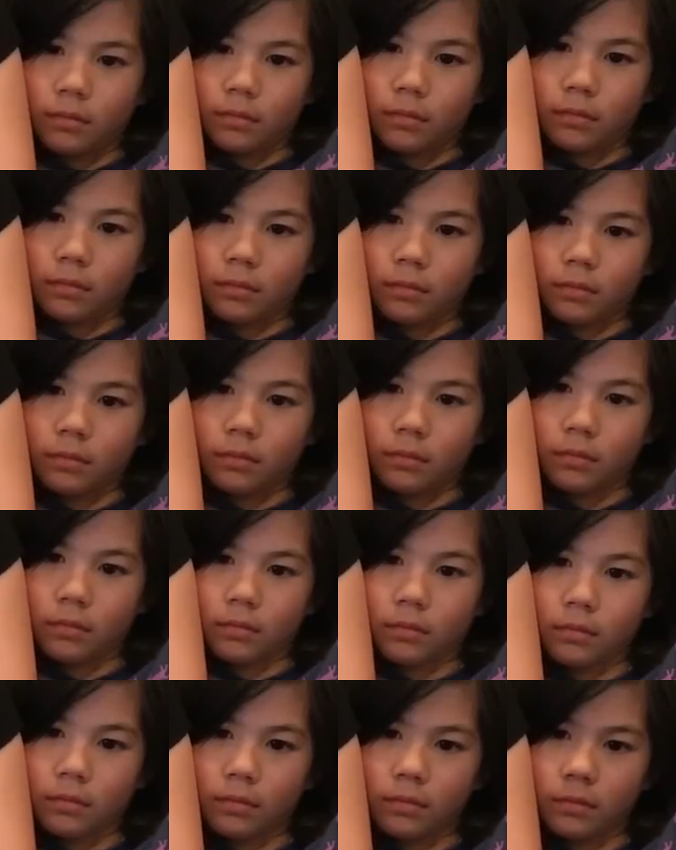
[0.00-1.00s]

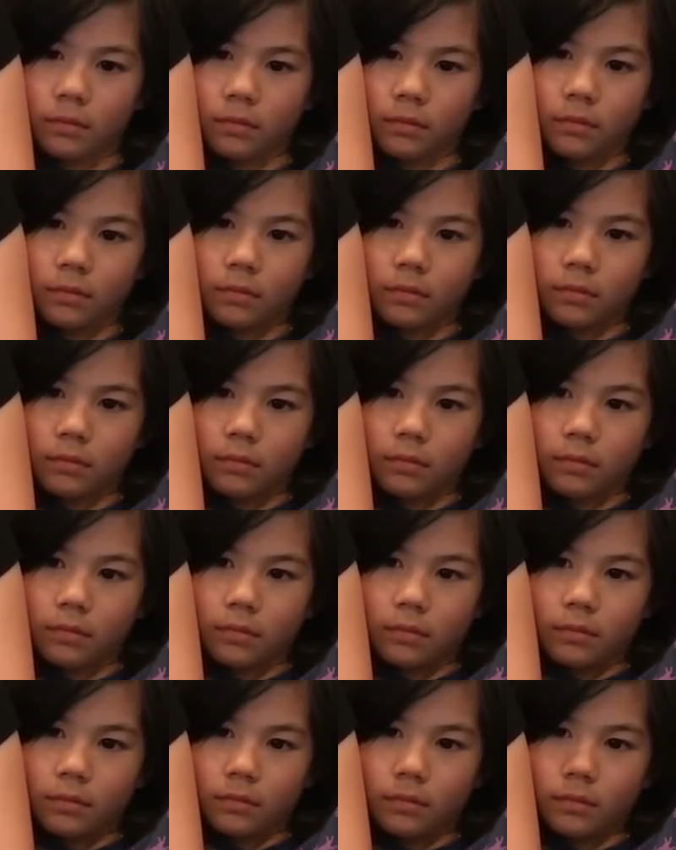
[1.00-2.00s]

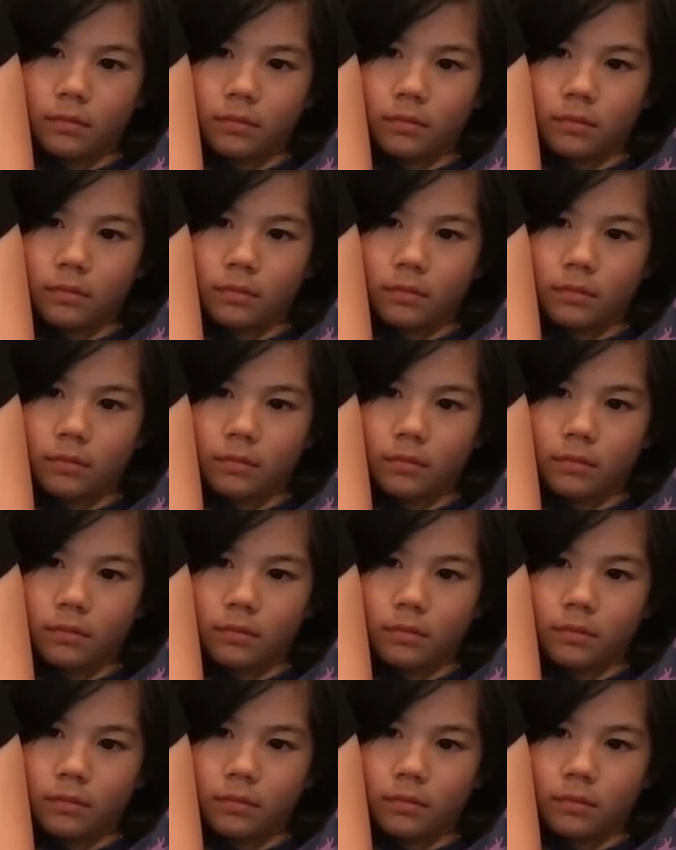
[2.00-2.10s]
The person shown says nothing.